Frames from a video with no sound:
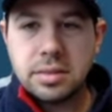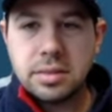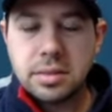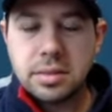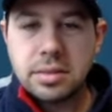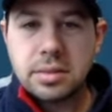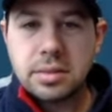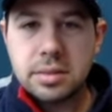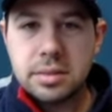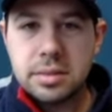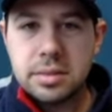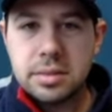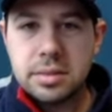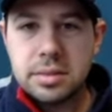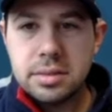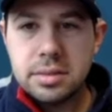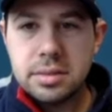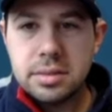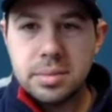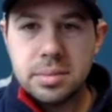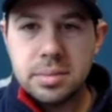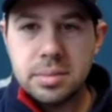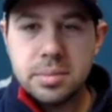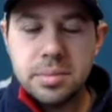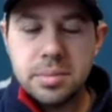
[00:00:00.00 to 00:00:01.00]

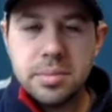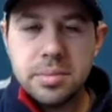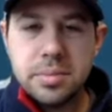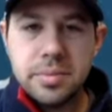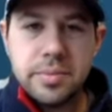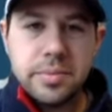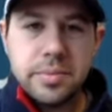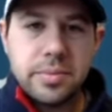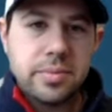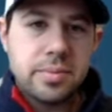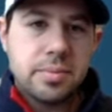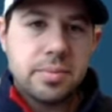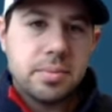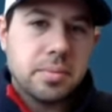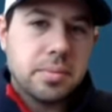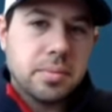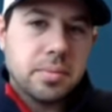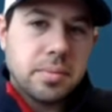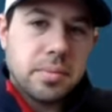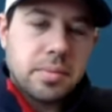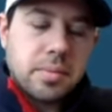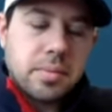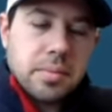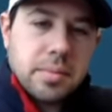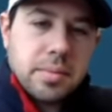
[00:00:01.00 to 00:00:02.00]

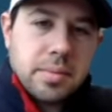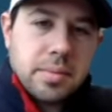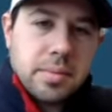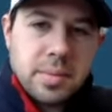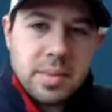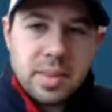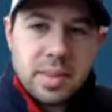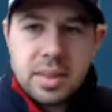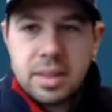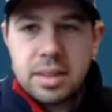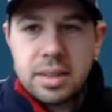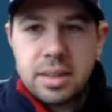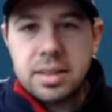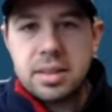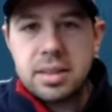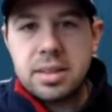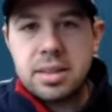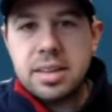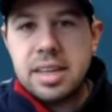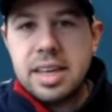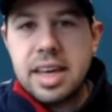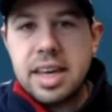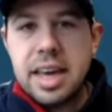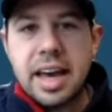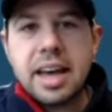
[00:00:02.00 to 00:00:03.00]

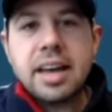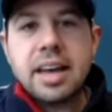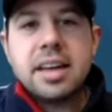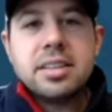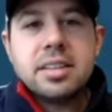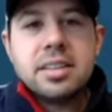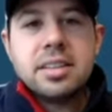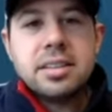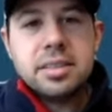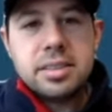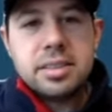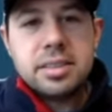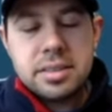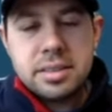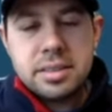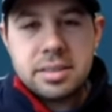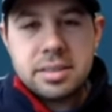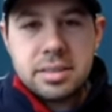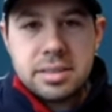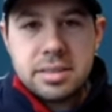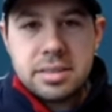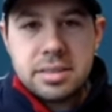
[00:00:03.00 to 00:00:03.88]
(not speaking)